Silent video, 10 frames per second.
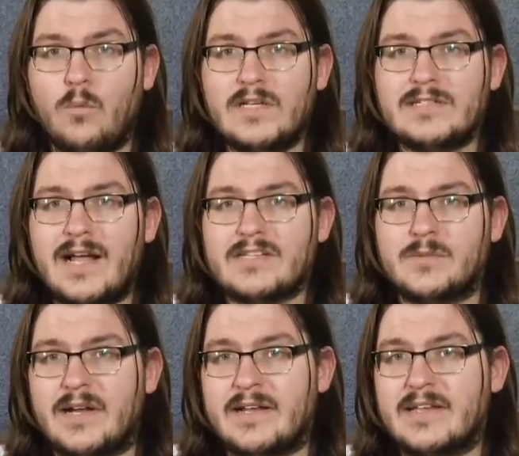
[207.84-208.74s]
One last
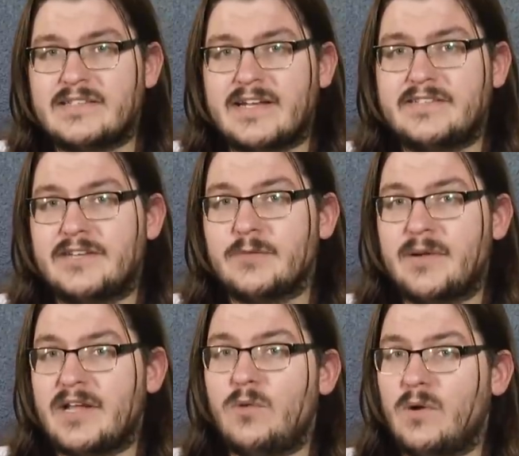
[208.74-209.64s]
way is to consider
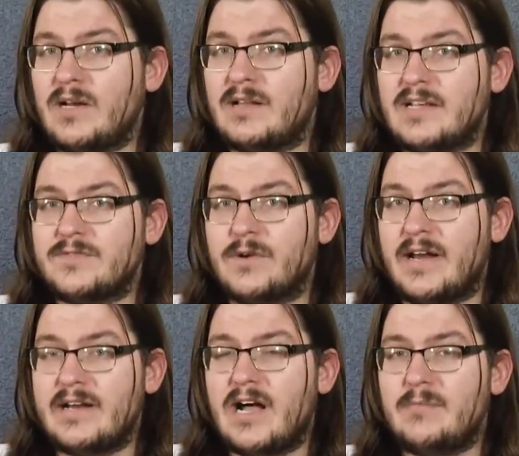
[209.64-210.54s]
picking one class for
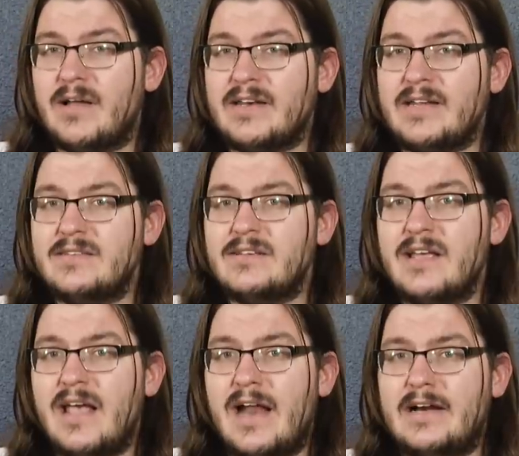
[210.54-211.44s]
in-combat needs
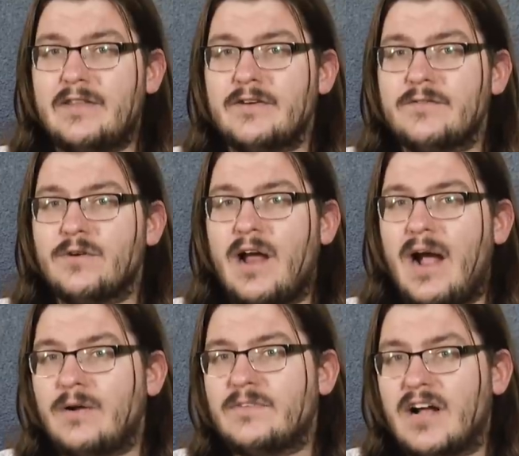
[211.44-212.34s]
and another for
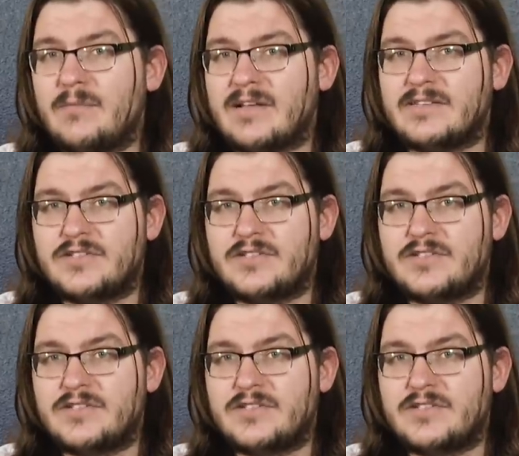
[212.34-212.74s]
out-of-combat